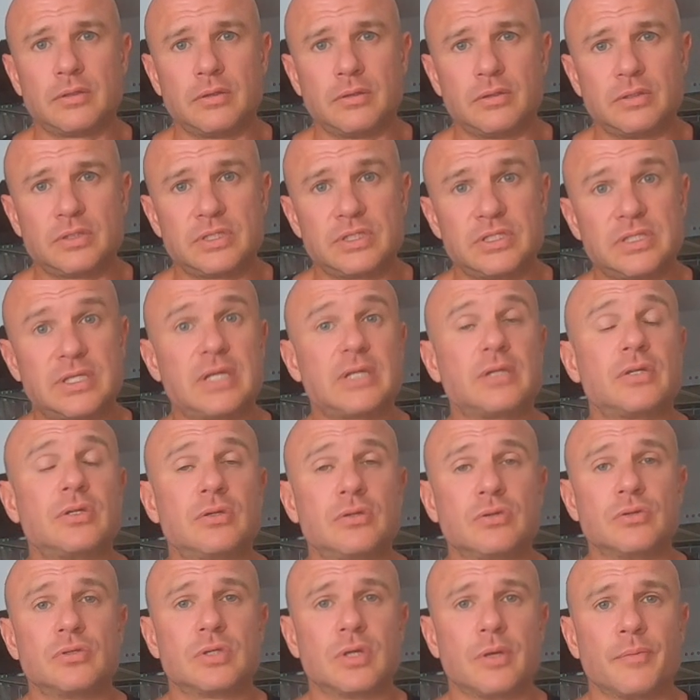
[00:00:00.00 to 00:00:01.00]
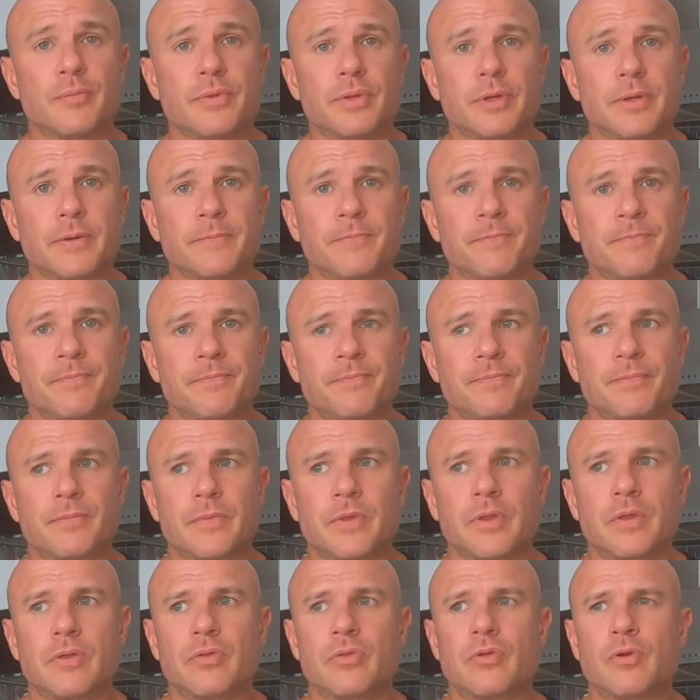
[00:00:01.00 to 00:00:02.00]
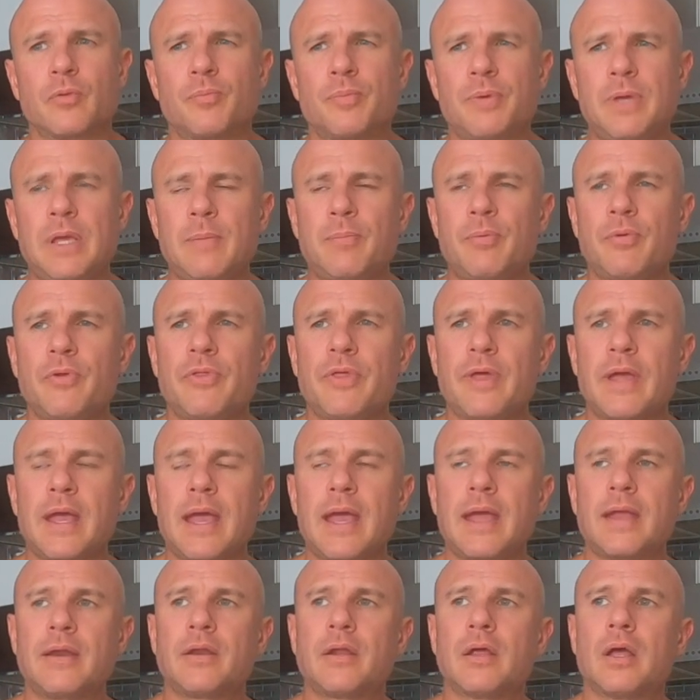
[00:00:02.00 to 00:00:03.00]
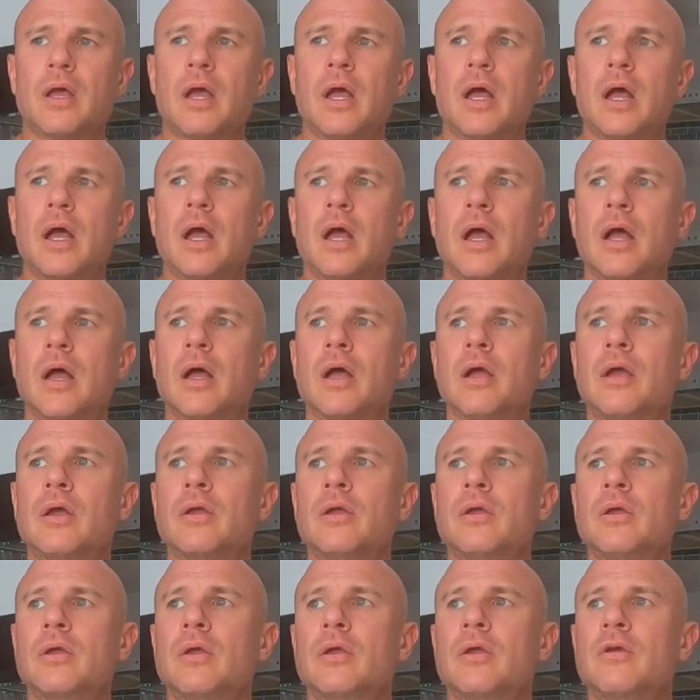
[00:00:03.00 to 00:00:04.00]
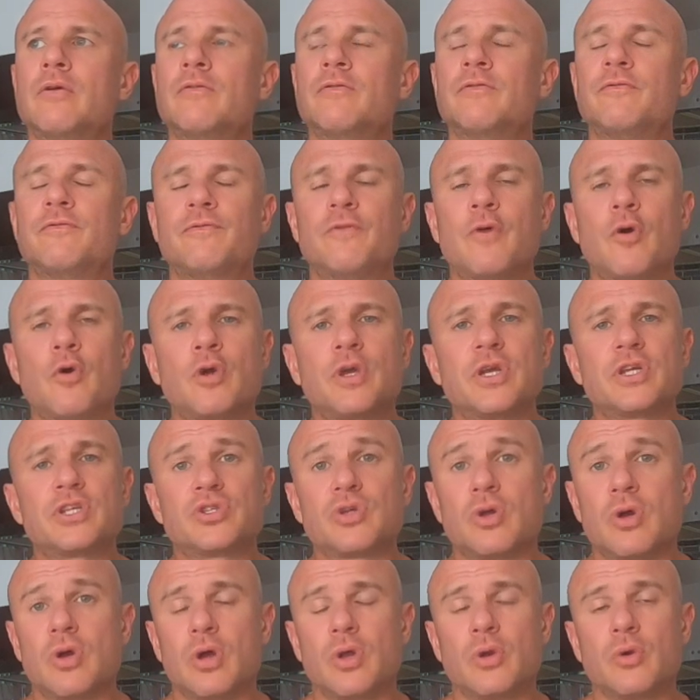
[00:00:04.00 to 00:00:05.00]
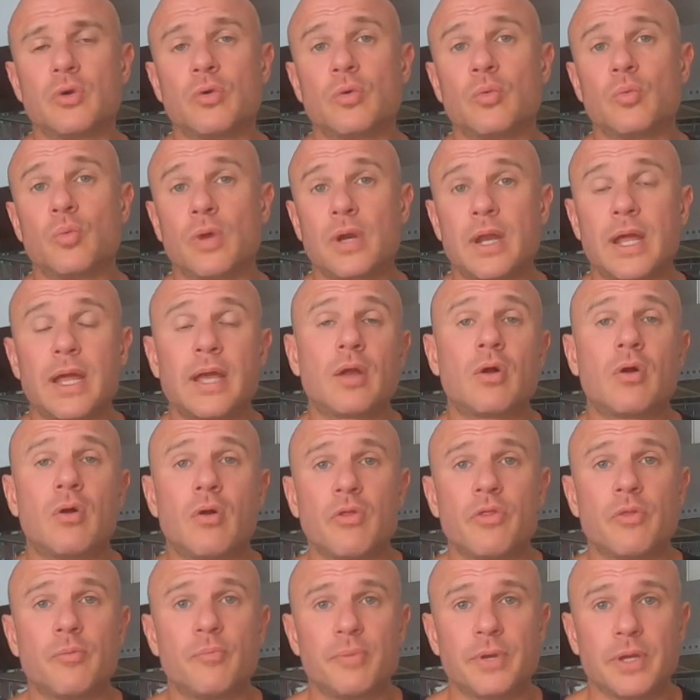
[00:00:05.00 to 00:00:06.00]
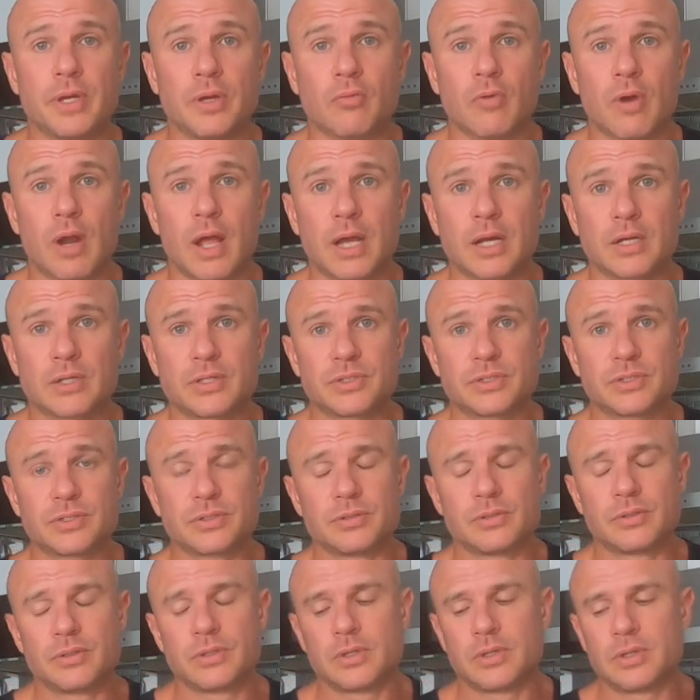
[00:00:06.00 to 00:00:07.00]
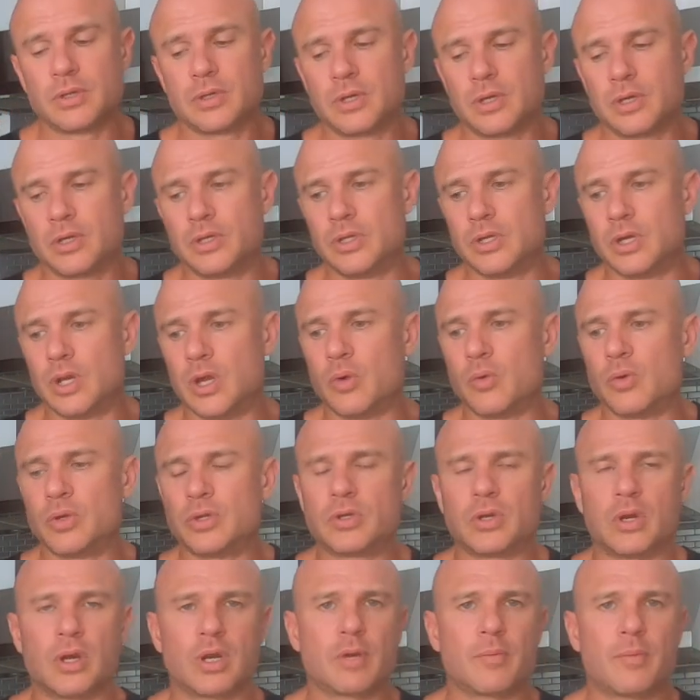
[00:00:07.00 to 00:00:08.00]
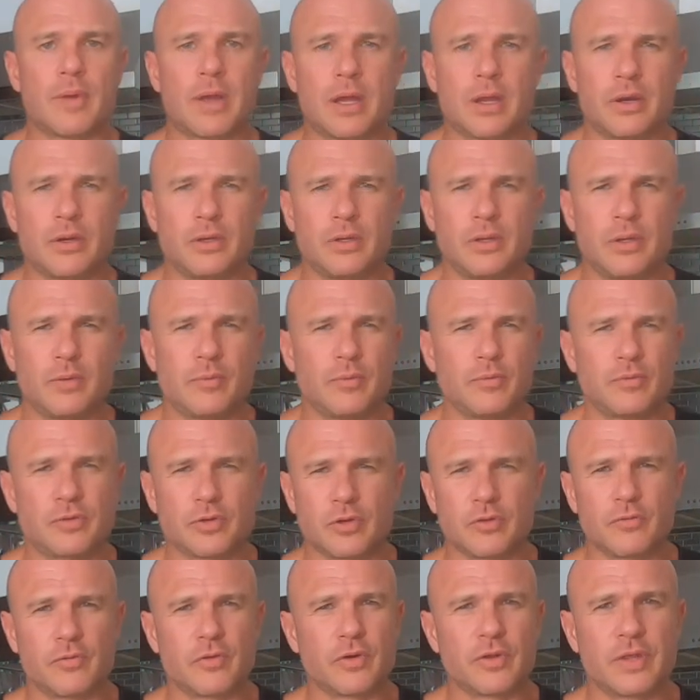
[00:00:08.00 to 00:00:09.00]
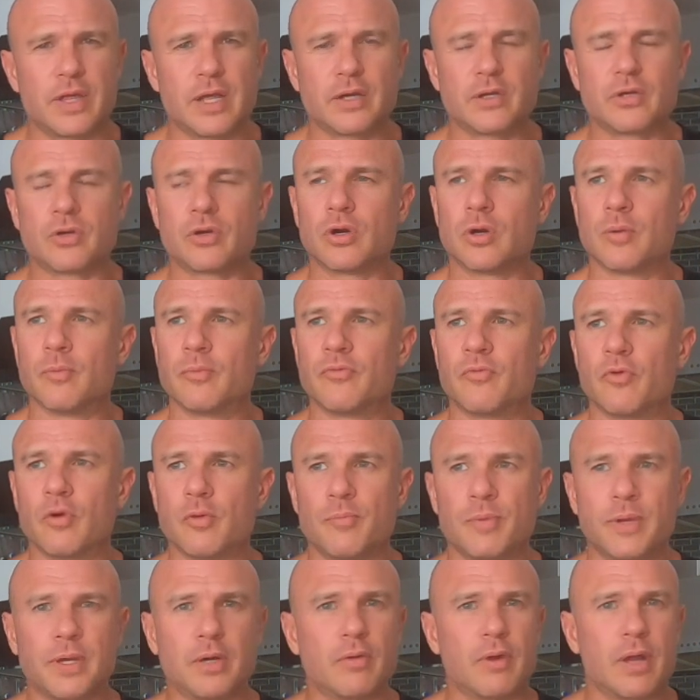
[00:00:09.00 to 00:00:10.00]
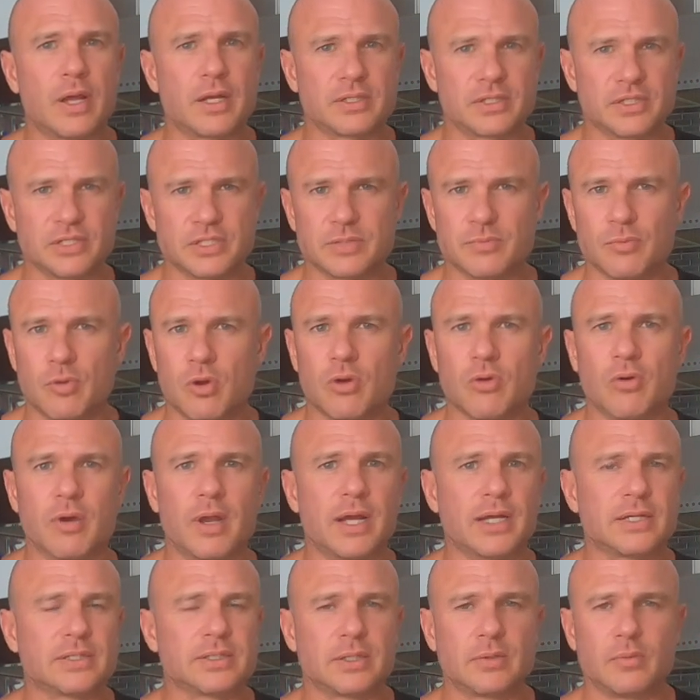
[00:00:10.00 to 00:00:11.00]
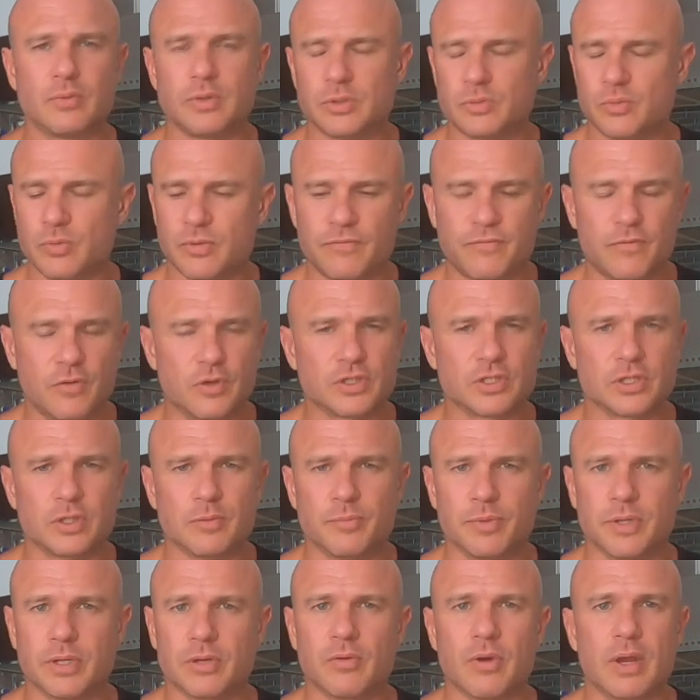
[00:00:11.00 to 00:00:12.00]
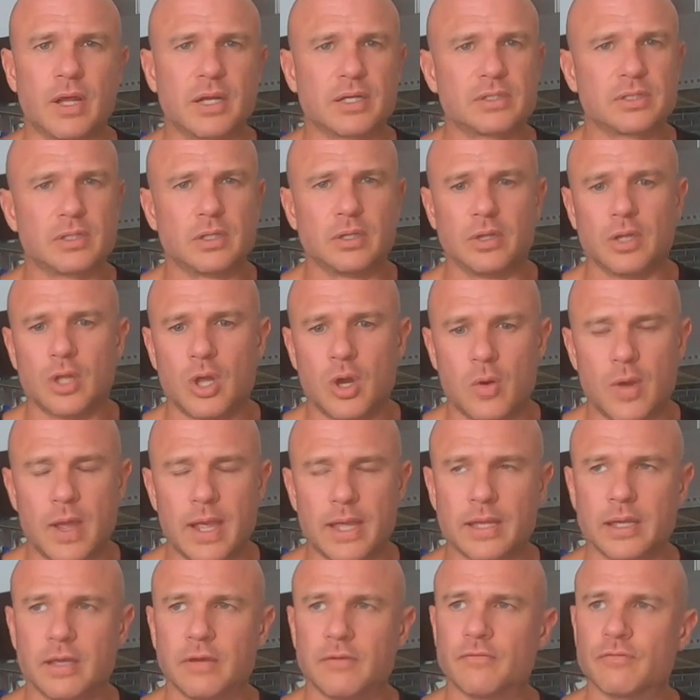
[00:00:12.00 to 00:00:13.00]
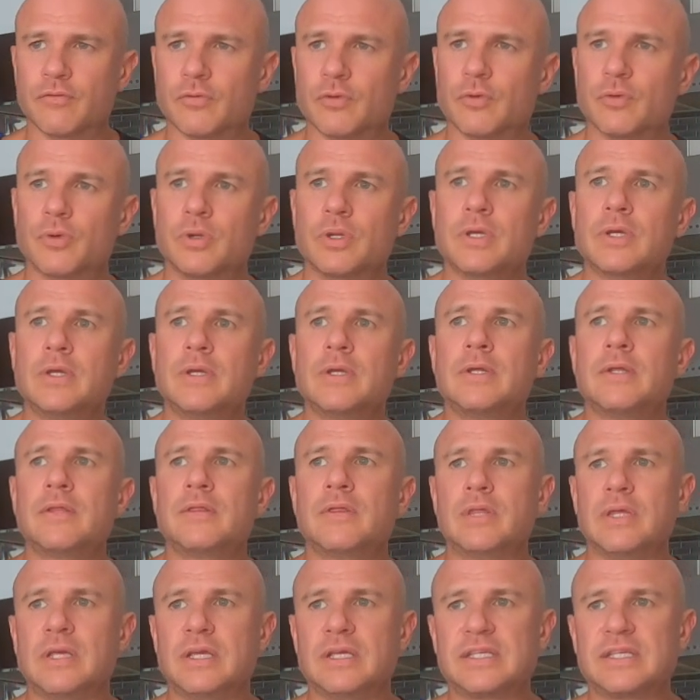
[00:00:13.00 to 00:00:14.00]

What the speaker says: stick to something. They're people that focus on what I call the big rocks. You know, we talk about, I'm sure you've heard that term before, big rocks and small rocks. Like we just want to focus on the big rocks, the low-hanging fruit, the